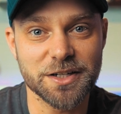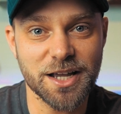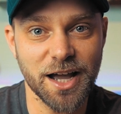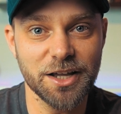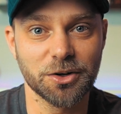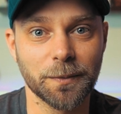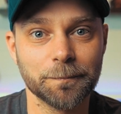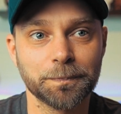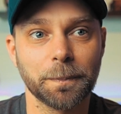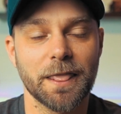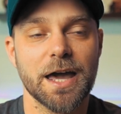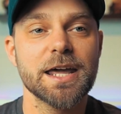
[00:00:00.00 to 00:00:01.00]
the title.
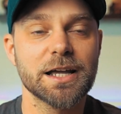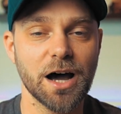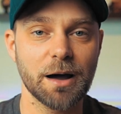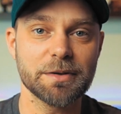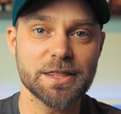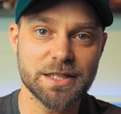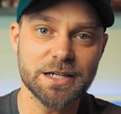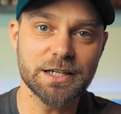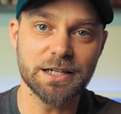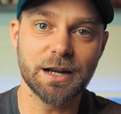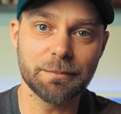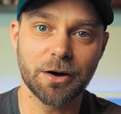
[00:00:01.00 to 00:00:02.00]
And it got me
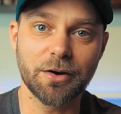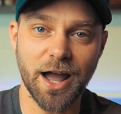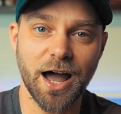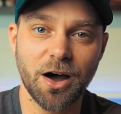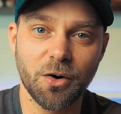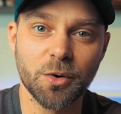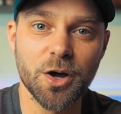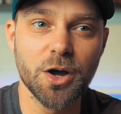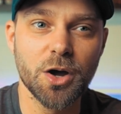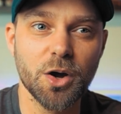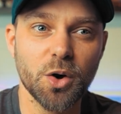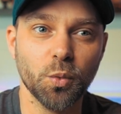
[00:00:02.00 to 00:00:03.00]
thinking about how
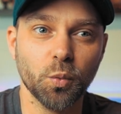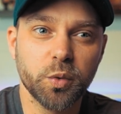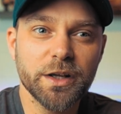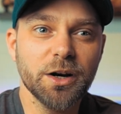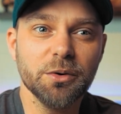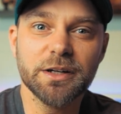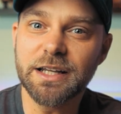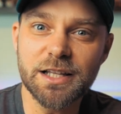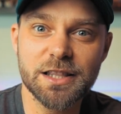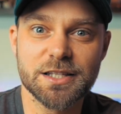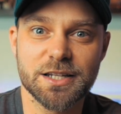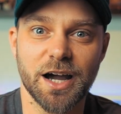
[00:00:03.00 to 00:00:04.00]
we don't
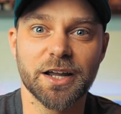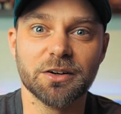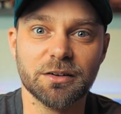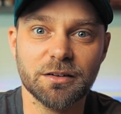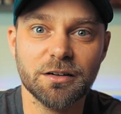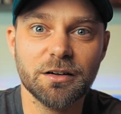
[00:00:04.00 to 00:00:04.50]
need the title.